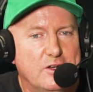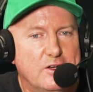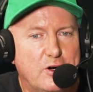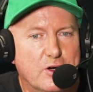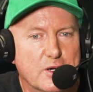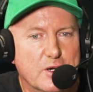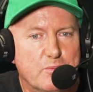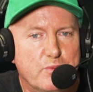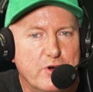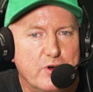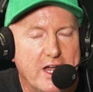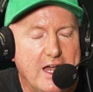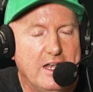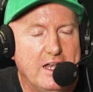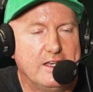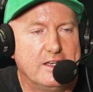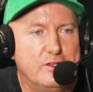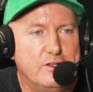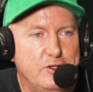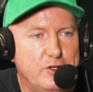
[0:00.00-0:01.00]
on a
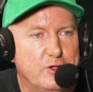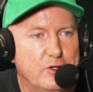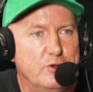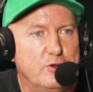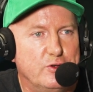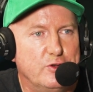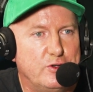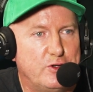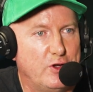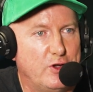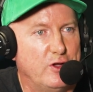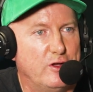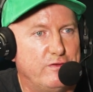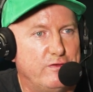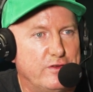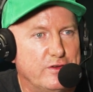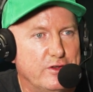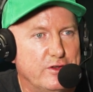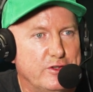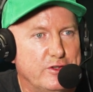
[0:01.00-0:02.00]
brand new turf